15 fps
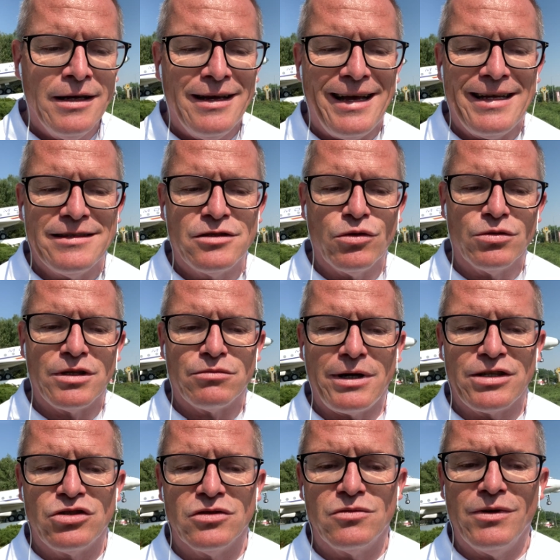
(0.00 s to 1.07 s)
And so the
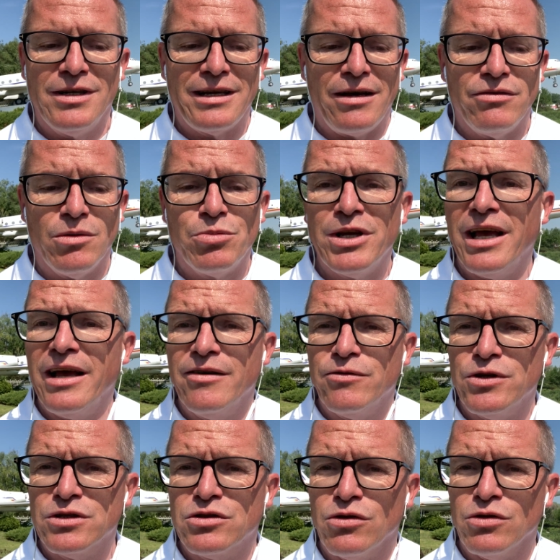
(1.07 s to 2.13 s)
Russians will never be
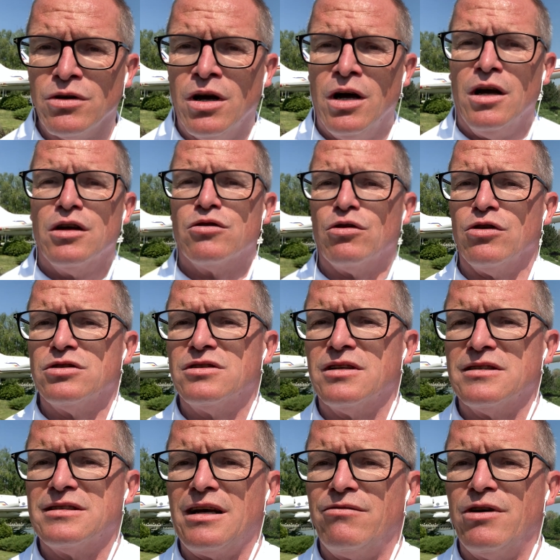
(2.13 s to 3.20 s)
able to cross the
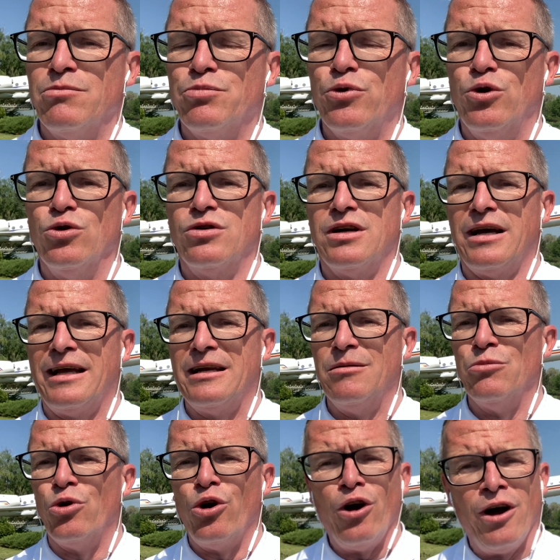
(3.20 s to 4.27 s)
southern Bug
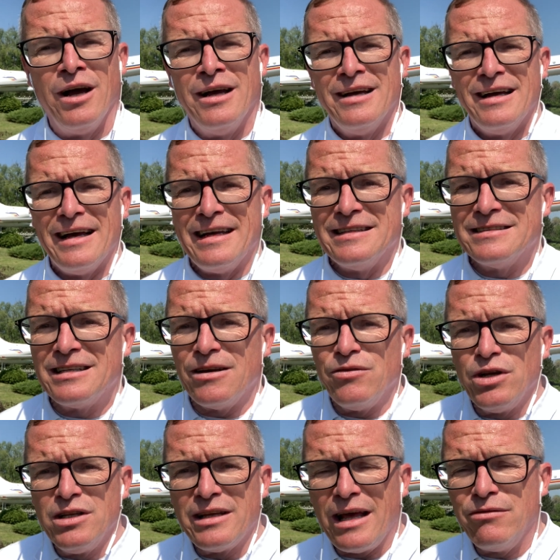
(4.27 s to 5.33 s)
anymore, and they
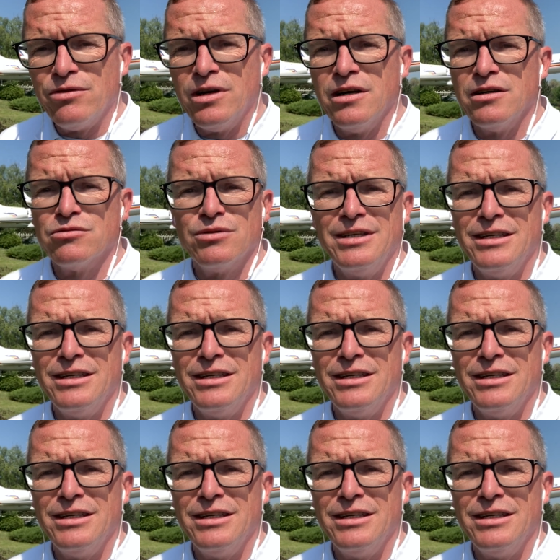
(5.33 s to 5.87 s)
will never